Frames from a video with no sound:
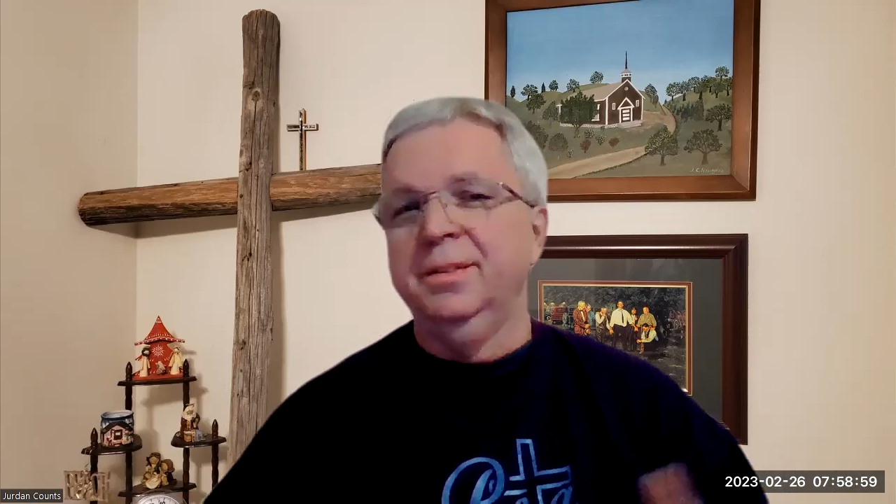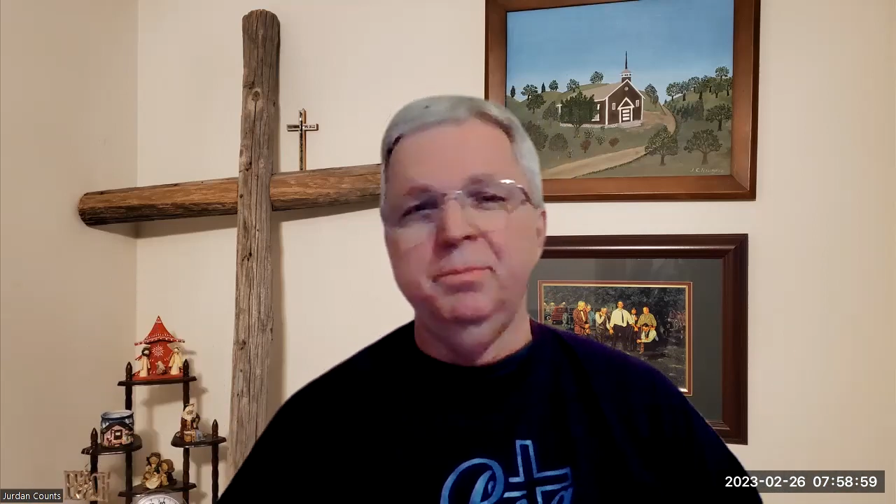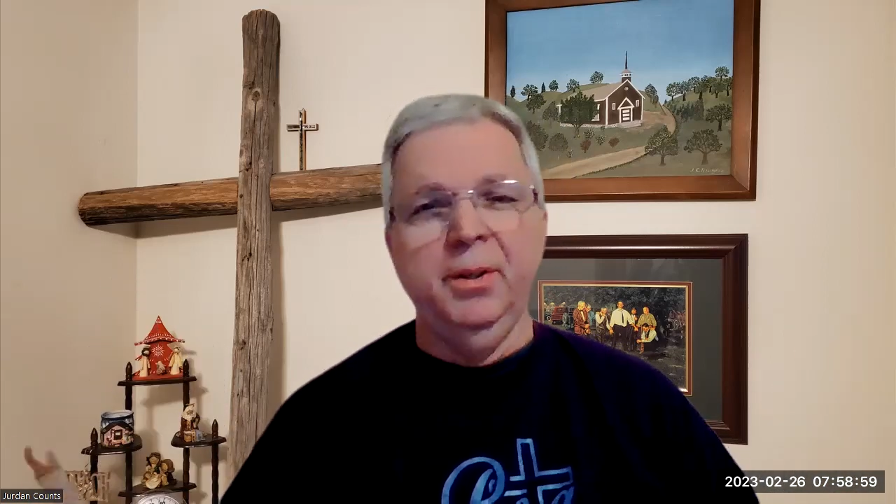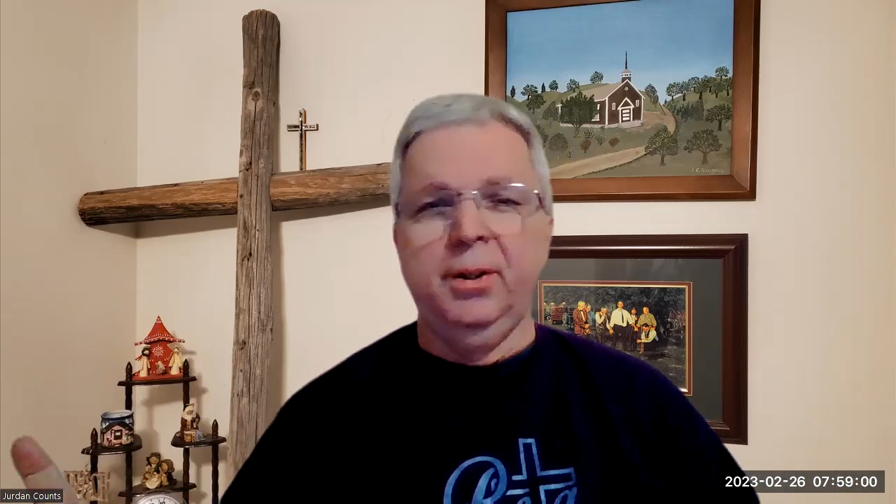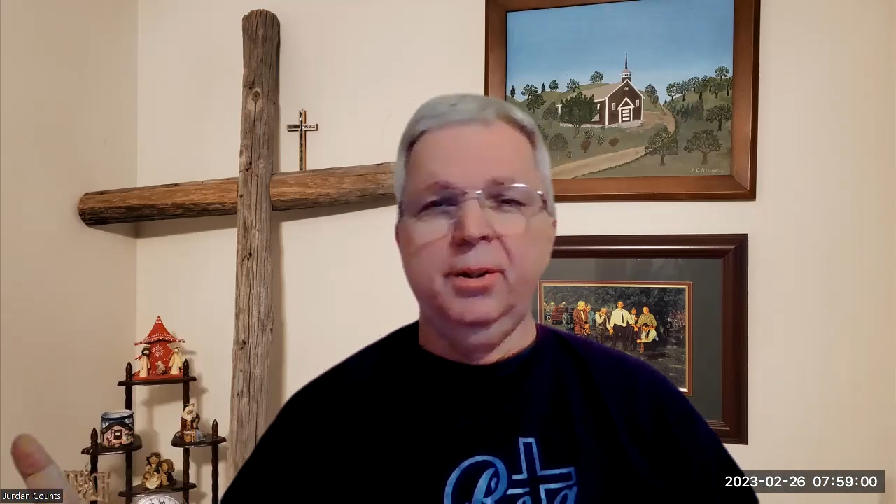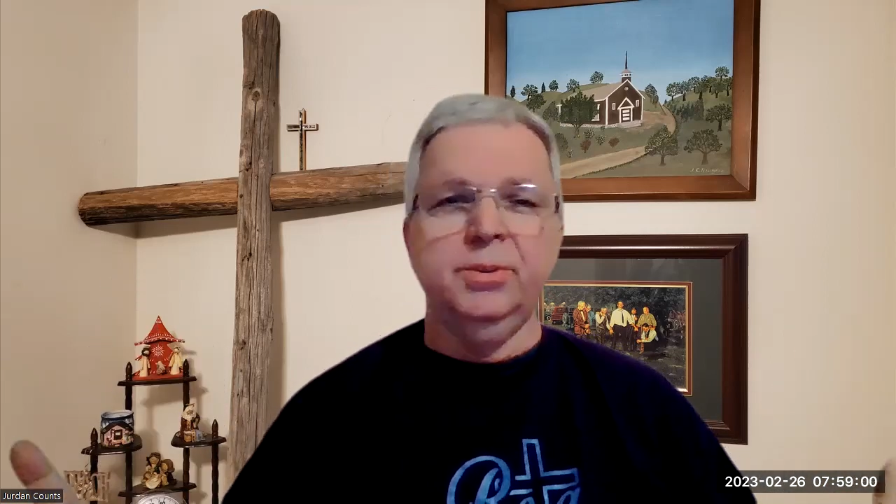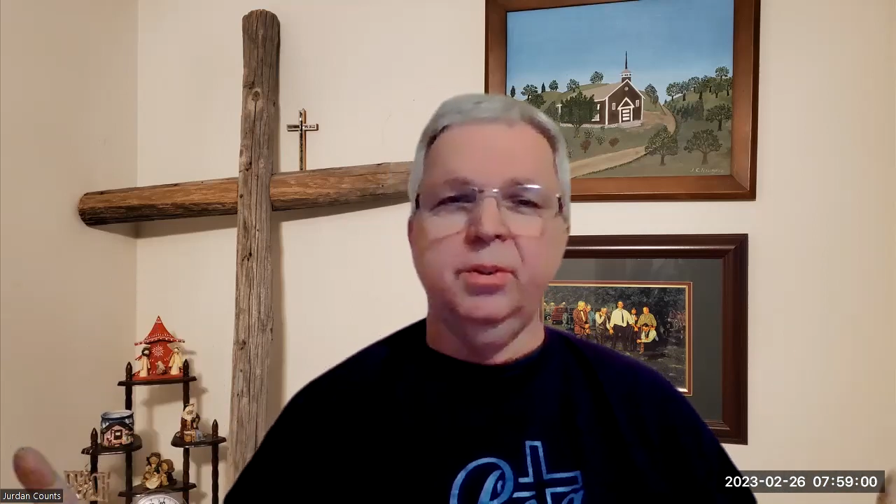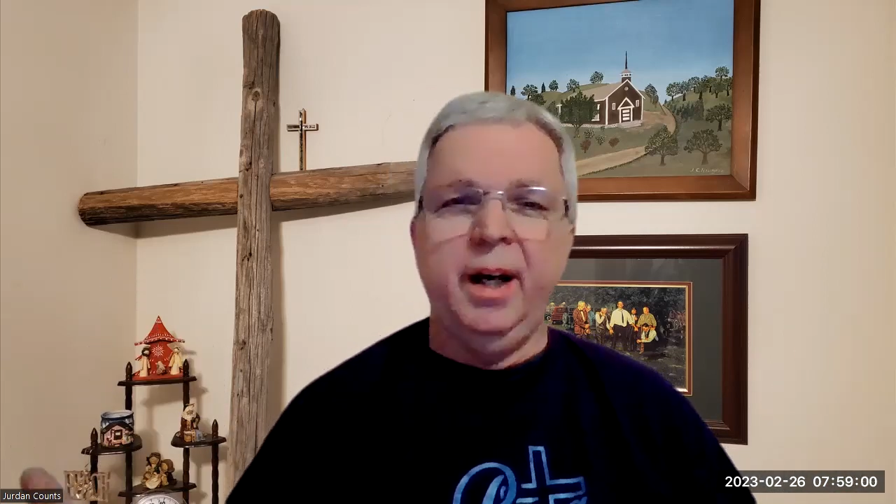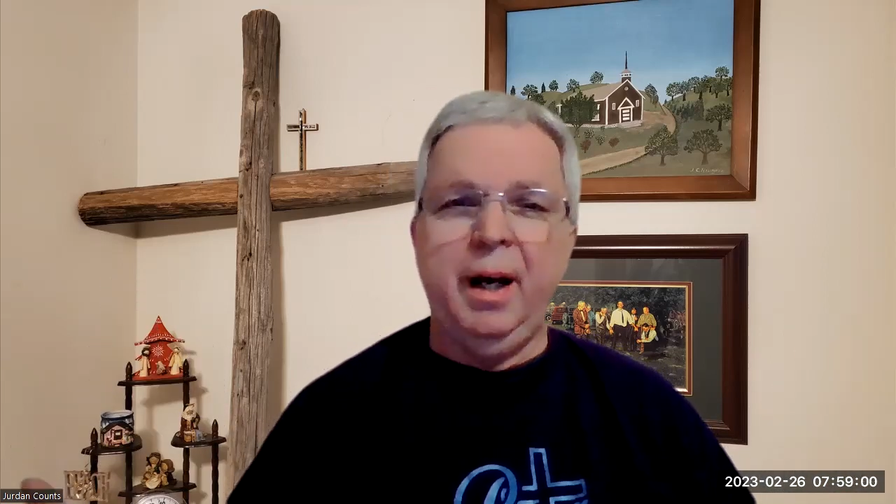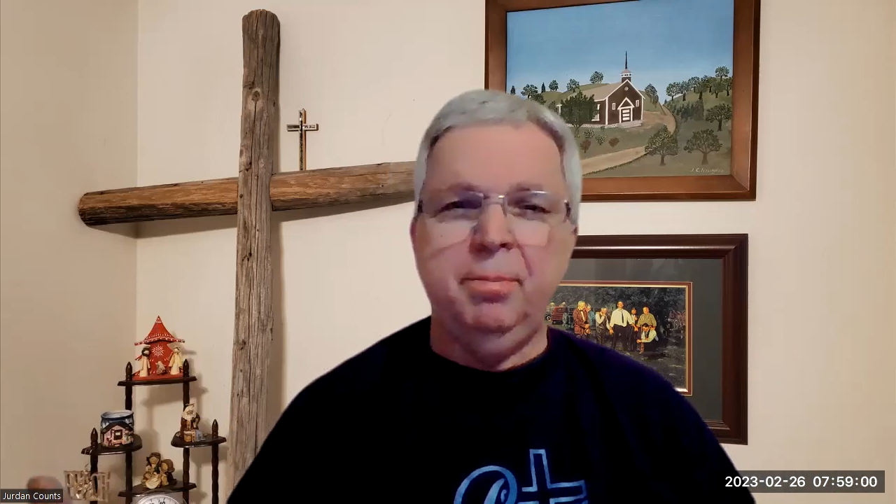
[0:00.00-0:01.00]
miracles
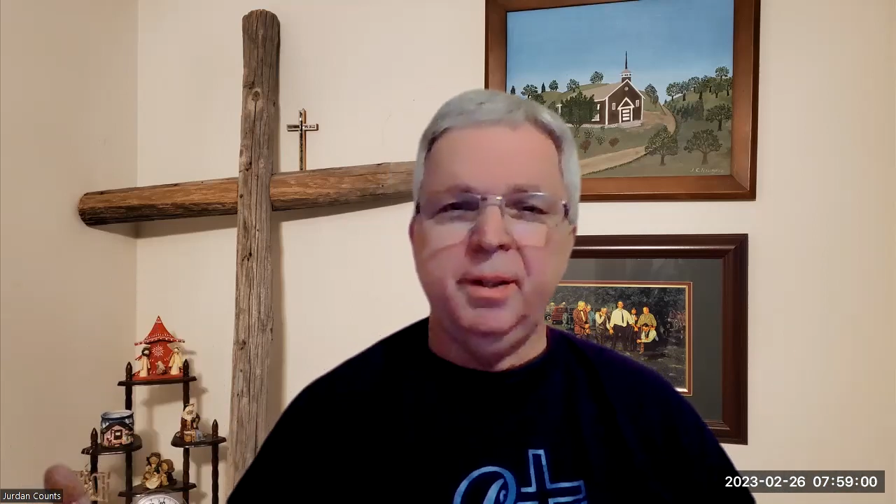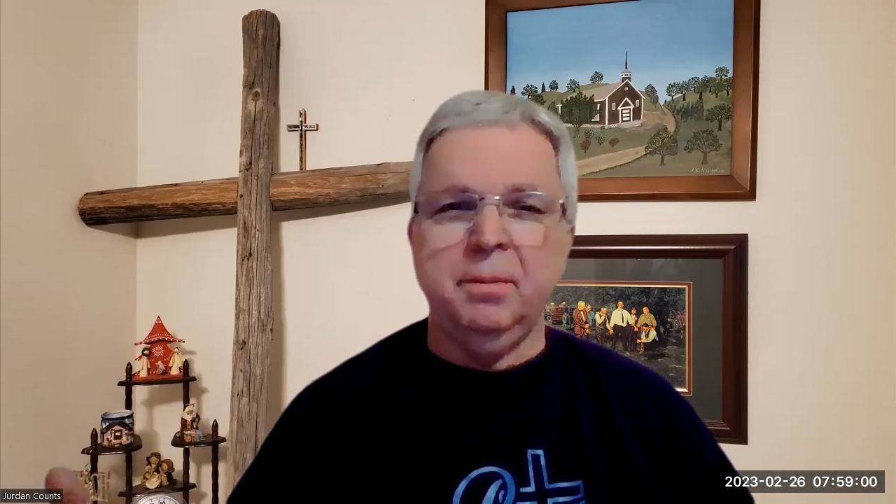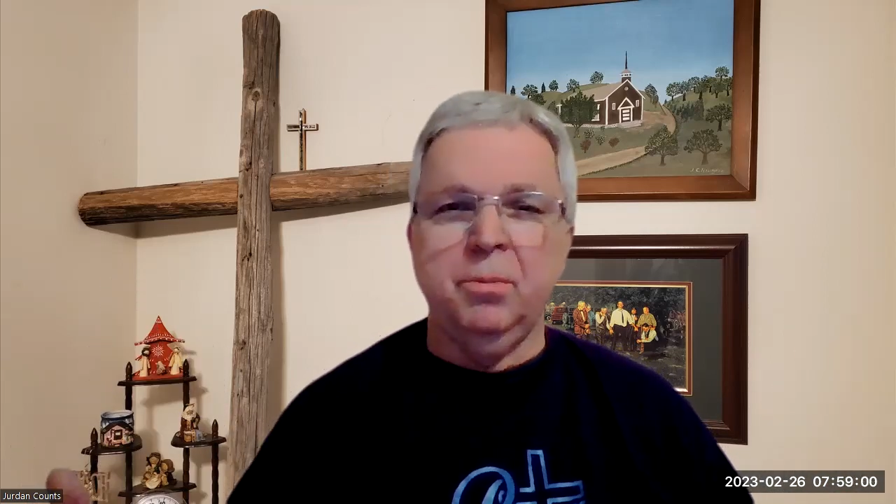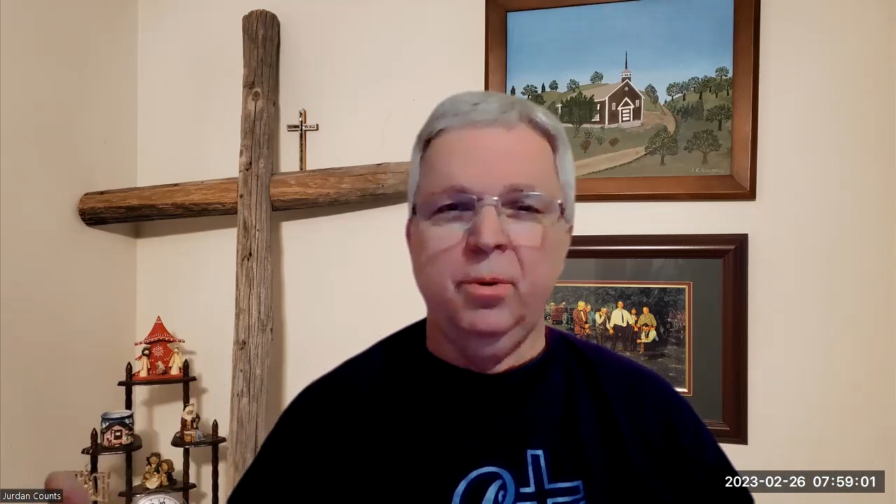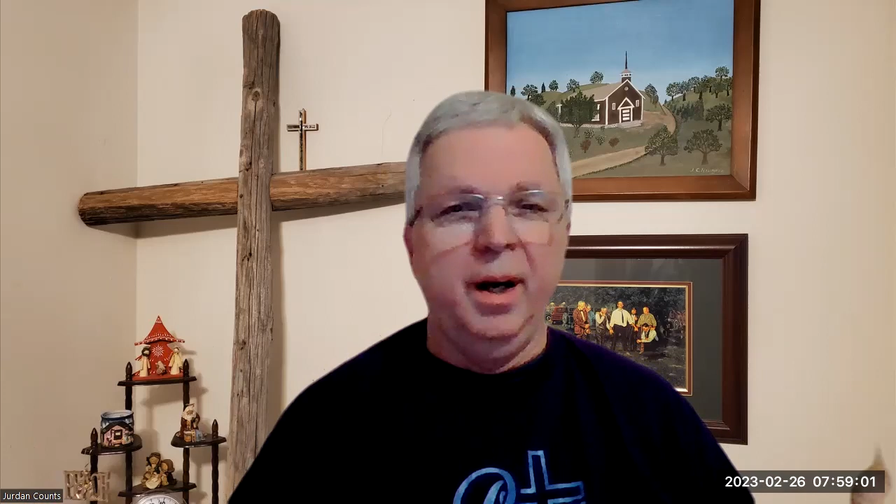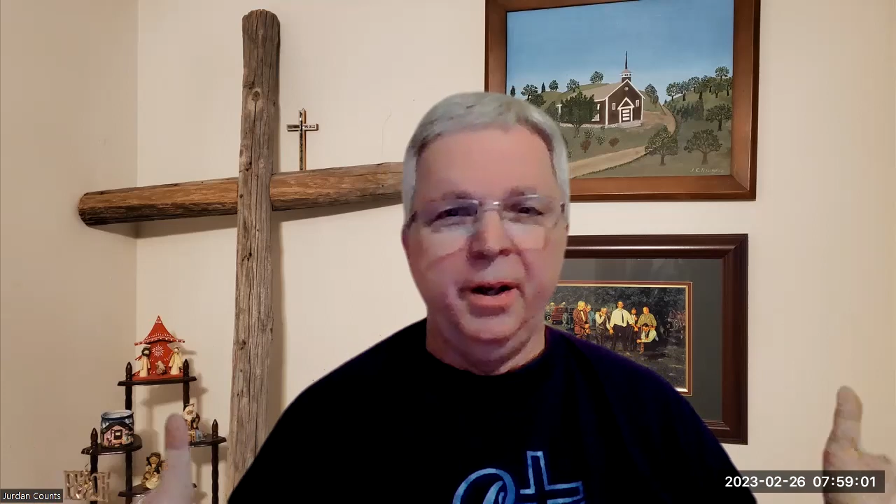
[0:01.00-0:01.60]
don't happen anymore.